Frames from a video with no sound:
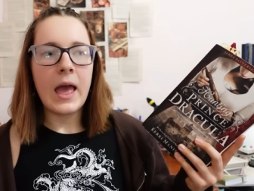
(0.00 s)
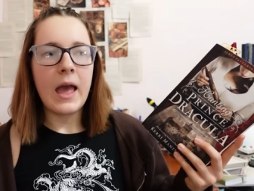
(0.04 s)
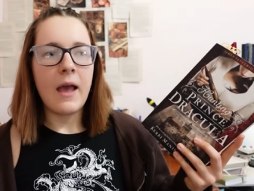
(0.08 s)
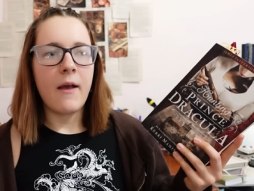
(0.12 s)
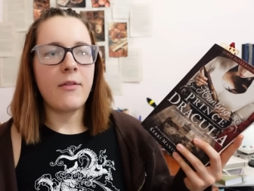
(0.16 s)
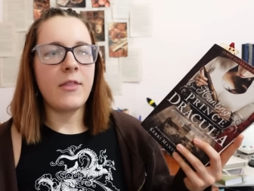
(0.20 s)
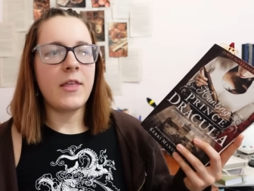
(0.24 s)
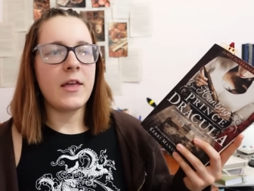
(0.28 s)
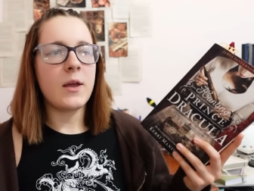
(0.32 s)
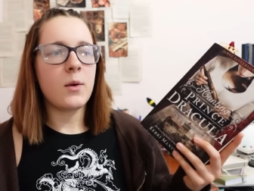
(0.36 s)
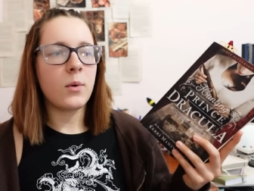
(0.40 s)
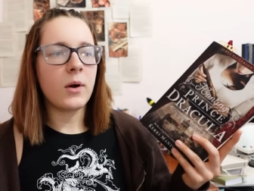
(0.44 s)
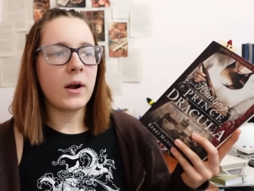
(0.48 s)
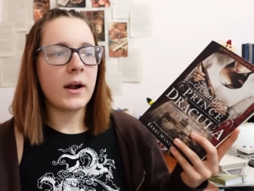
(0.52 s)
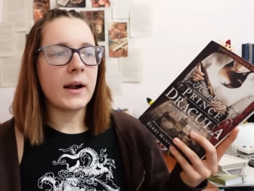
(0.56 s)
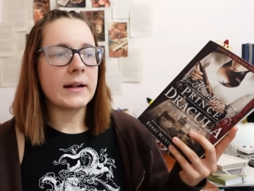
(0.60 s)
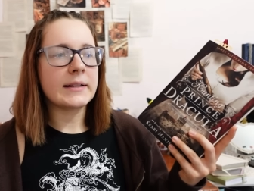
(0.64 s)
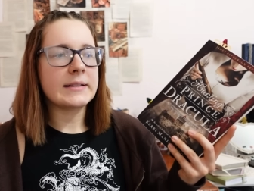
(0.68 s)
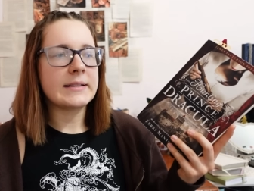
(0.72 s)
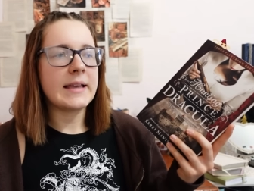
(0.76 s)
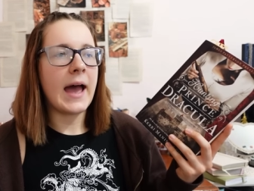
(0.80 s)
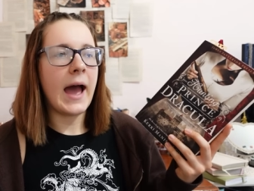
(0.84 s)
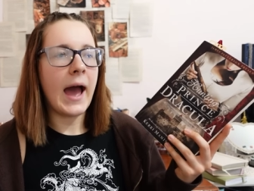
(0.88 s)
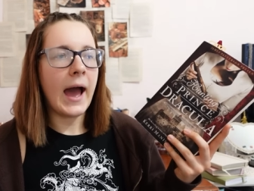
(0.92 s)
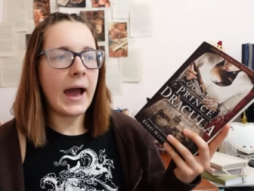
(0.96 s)
and they were
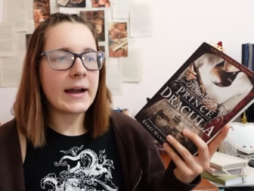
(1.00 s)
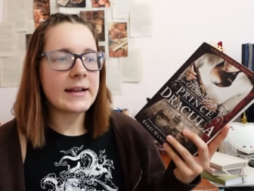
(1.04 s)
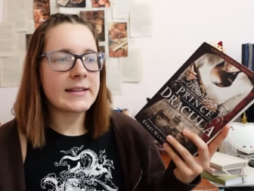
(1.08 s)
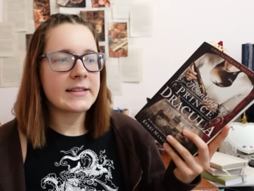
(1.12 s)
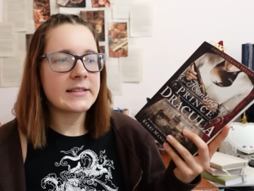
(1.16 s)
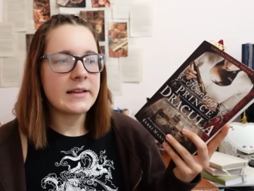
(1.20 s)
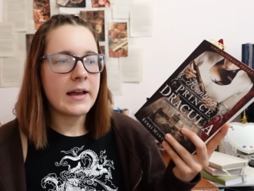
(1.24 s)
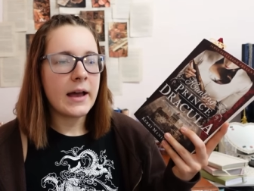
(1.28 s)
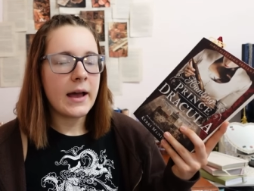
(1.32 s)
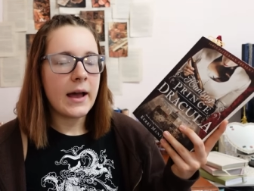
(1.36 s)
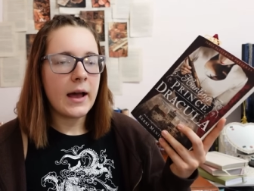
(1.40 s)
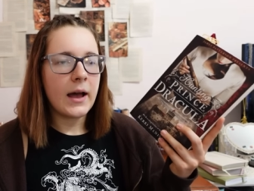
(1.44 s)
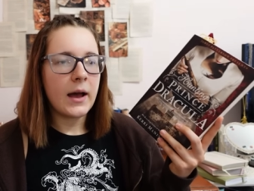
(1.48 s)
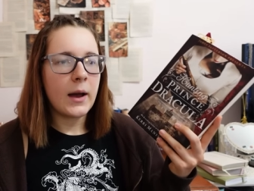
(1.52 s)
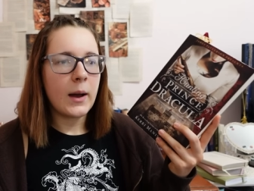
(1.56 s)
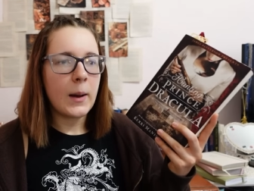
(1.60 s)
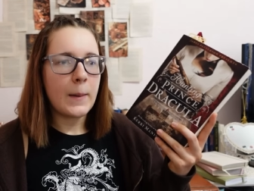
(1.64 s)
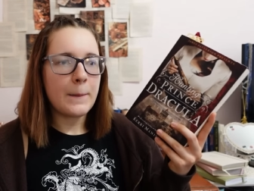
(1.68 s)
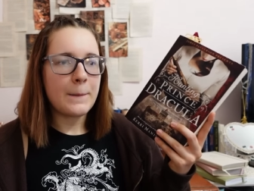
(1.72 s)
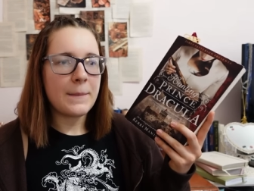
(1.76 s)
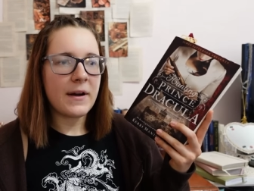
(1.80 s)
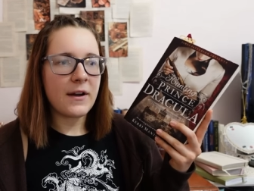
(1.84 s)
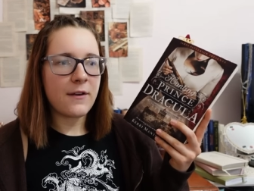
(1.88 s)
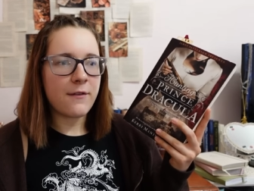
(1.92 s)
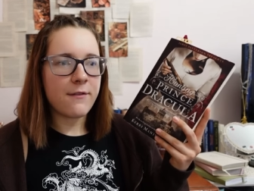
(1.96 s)
attacked
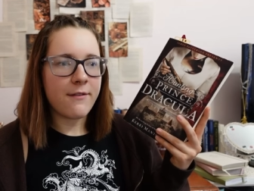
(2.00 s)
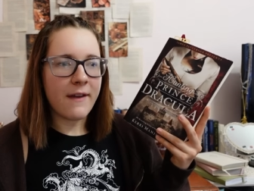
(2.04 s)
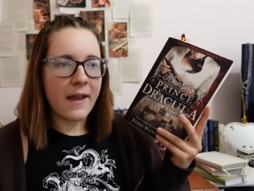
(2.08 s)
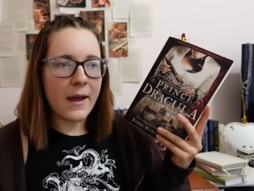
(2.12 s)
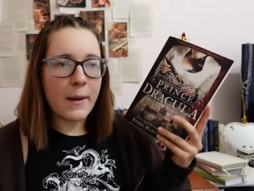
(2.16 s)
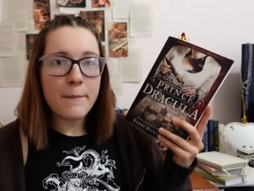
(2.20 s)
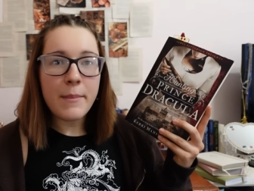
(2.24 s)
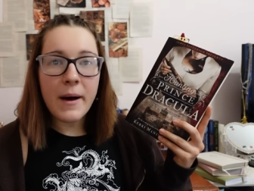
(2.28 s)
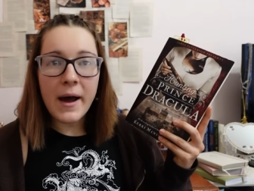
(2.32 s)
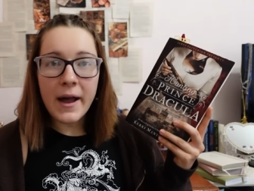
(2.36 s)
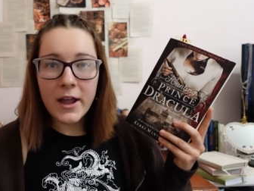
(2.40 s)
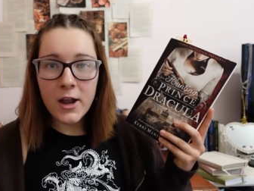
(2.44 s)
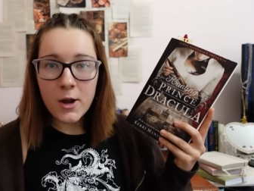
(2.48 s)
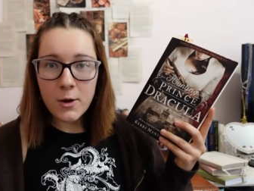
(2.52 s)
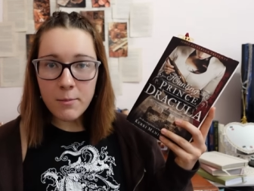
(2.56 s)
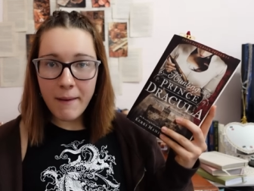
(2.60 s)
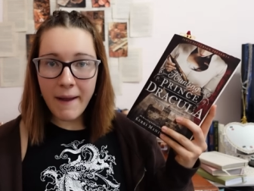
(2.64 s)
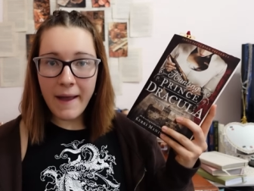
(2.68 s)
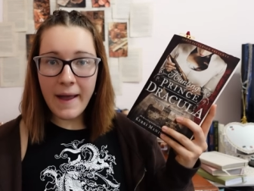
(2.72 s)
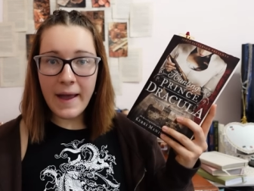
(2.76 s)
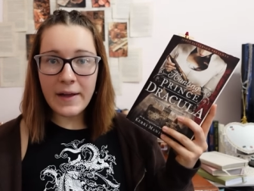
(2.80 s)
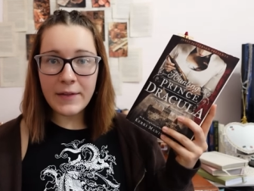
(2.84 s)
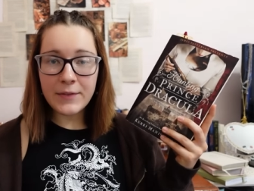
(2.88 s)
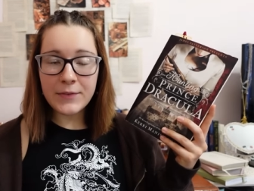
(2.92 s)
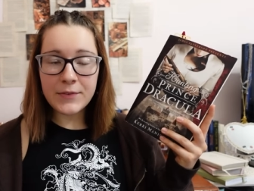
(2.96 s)
by vampire
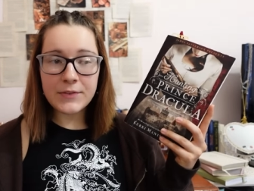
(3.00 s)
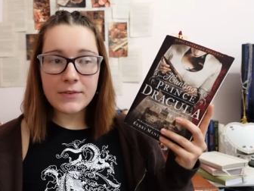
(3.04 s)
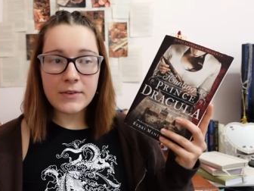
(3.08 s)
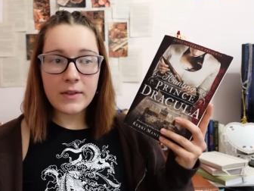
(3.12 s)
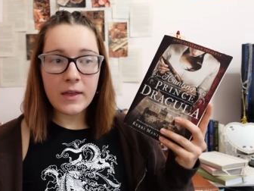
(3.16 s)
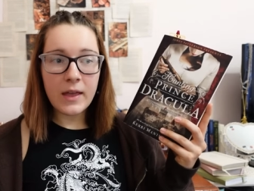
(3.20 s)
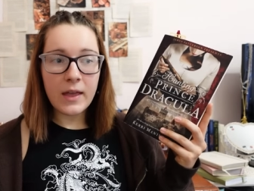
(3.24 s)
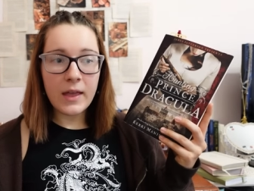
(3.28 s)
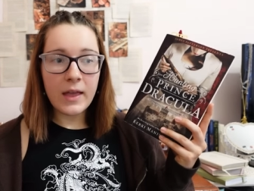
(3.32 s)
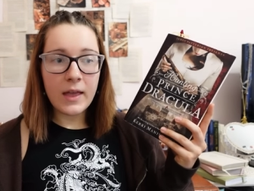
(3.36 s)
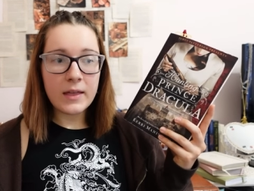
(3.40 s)
bats